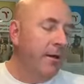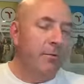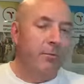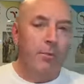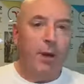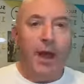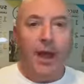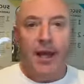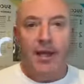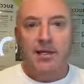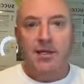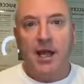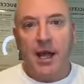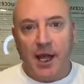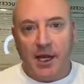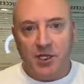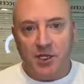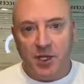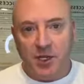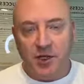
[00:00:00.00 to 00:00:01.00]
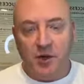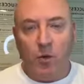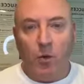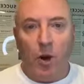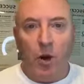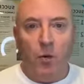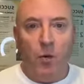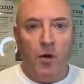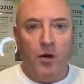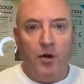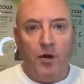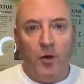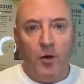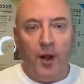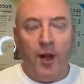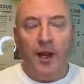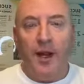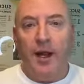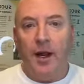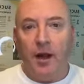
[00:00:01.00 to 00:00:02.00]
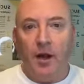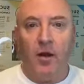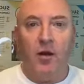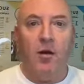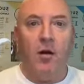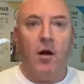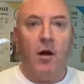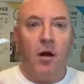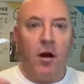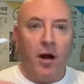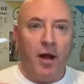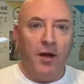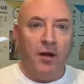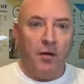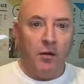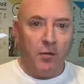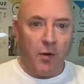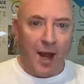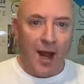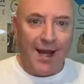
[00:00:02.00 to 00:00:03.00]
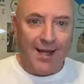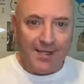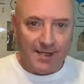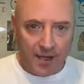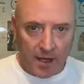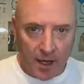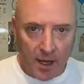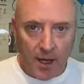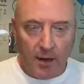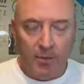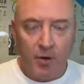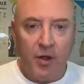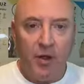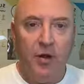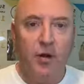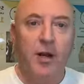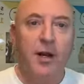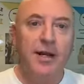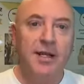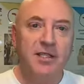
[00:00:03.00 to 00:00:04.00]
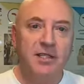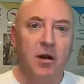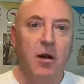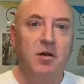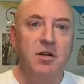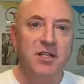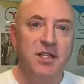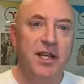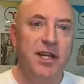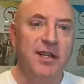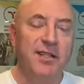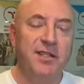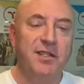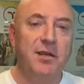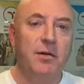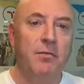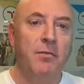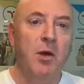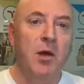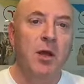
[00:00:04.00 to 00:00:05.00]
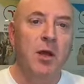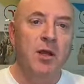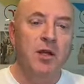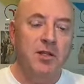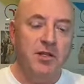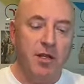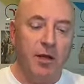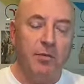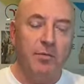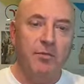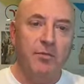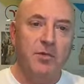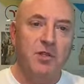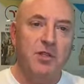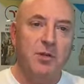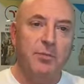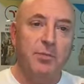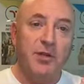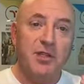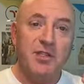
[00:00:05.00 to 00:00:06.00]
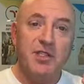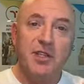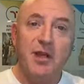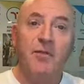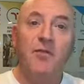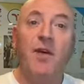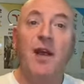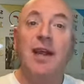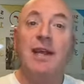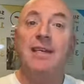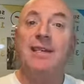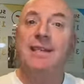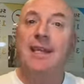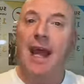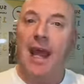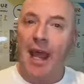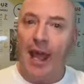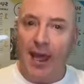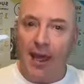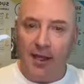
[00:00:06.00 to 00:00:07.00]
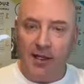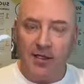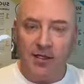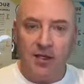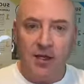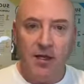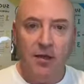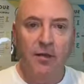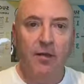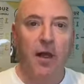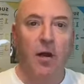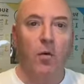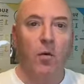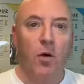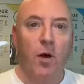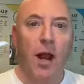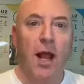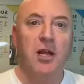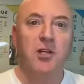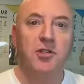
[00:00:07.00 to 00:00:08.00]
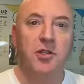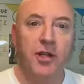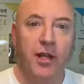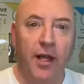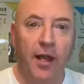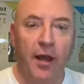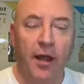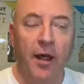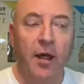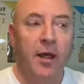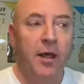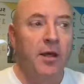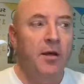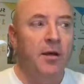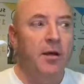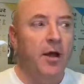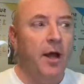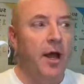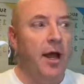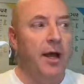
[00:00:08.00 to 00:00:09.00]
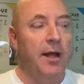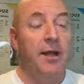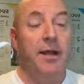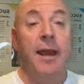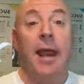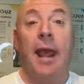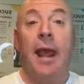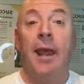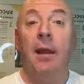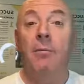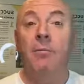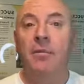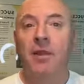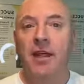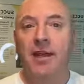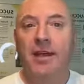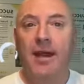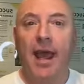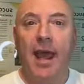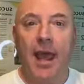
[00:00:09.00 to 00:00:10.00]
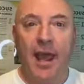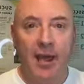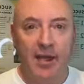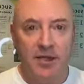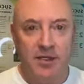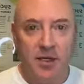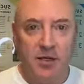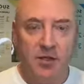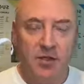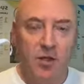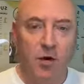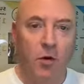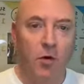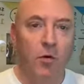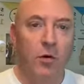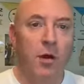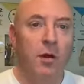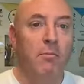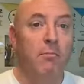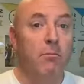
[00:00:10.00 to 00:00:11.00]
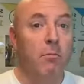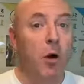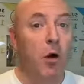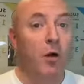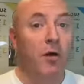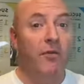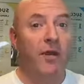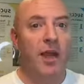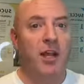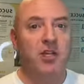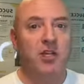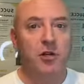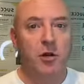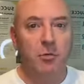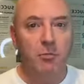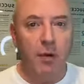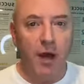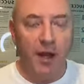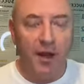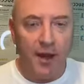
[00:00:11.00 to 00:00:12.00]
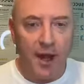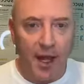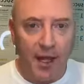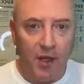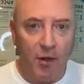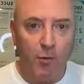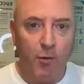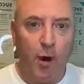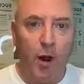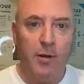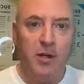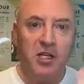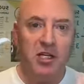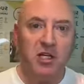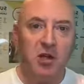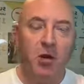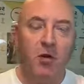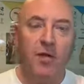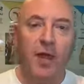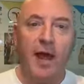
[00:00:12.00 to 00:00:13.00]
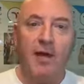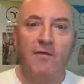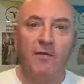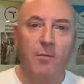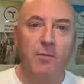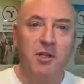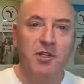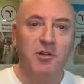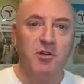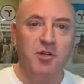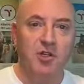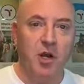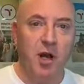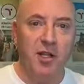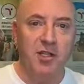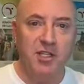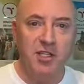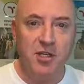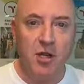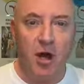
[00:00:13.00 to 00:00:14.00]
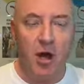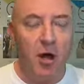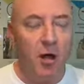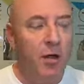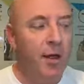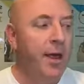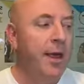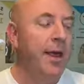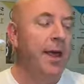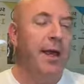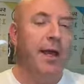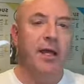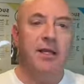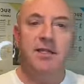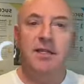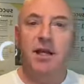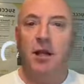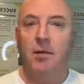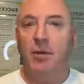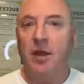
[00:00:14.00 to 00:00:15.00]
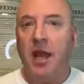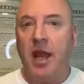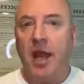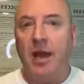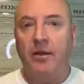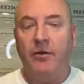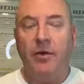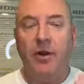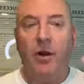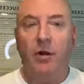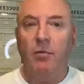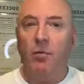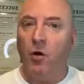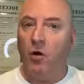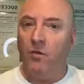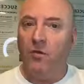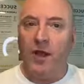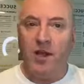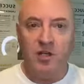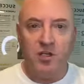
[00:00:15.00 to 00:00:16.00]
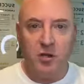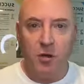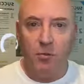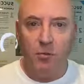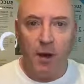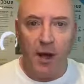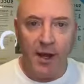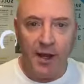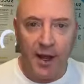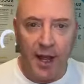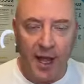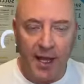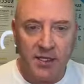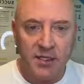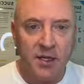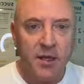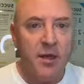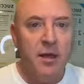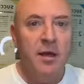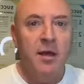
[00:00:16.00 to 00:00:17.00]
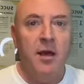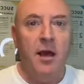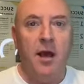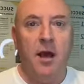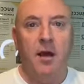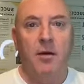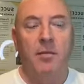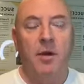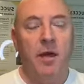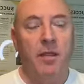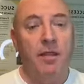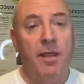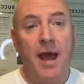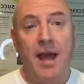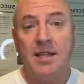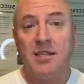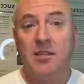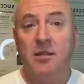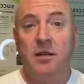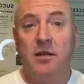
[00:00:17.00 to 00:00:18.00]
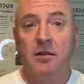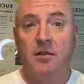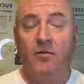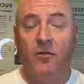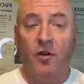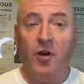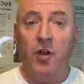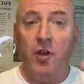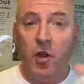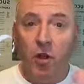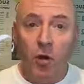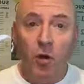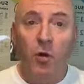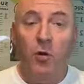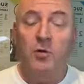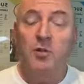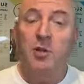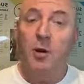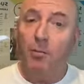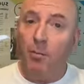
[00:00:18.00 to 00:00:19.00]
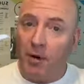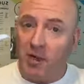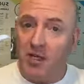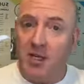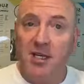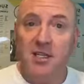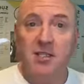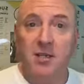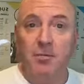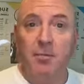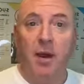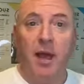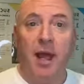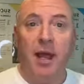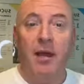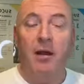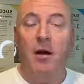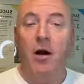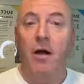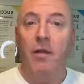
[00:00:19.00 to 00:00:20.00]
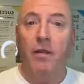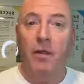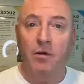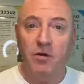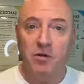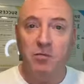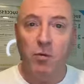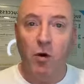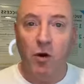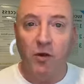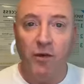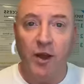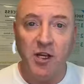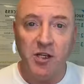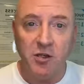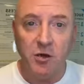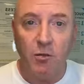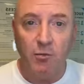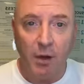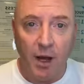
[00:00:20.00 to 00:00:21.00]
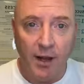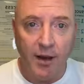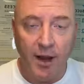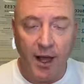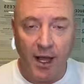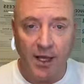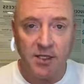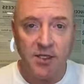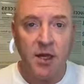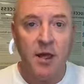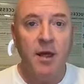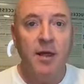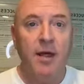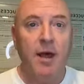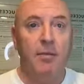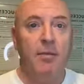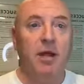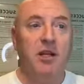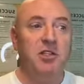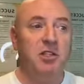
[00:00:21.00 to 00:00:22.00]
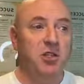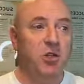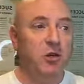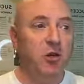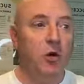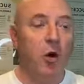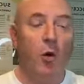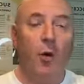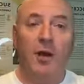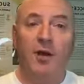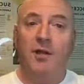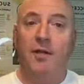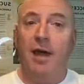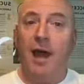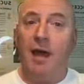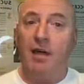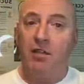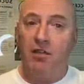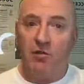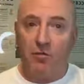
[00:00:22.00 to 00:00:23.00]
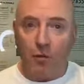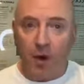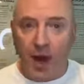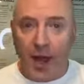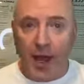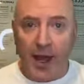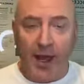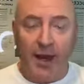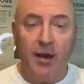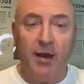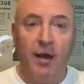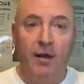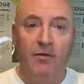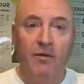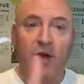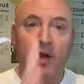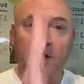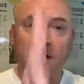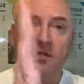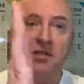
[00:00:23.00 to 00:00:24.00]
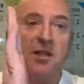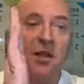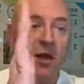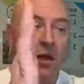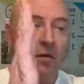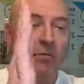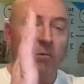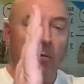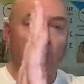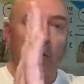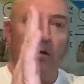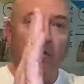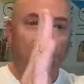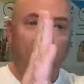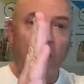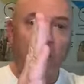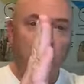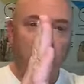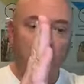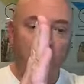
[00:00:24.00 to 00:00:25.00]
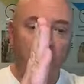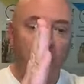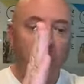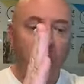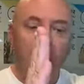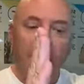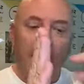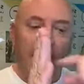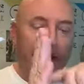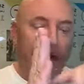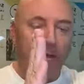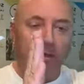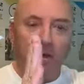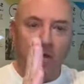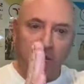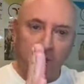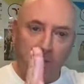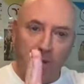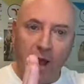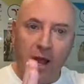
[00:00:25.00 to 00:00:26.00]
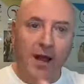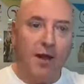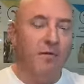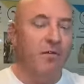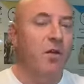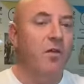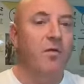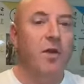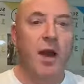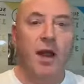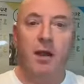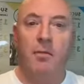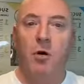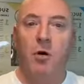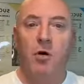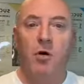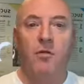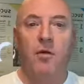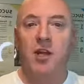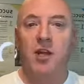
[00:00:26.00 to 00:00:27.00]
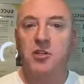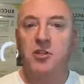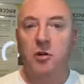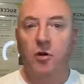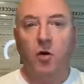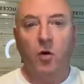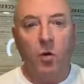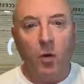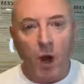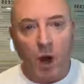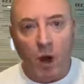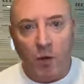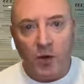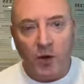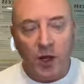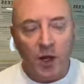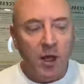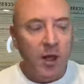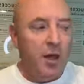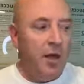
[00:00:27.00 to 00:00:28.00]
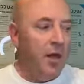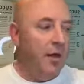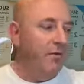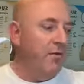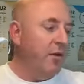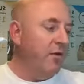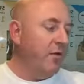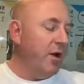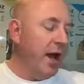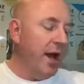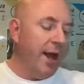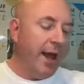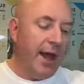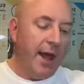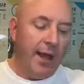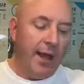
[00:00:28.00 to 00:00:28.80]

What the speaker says: Pay attention to what we're doing here on Rise Up. You're going to start seeing some specific days that we're actually going to name the days. So Motivational Monday. You probably just heard that from Mr. John Stahl. He's going to be handling our Motivational Mondays. And that's for you to participate on those Motivational Mondays. That means you go into that thread of his motivation, and in the thread, if you've got a motivational quote, if you've got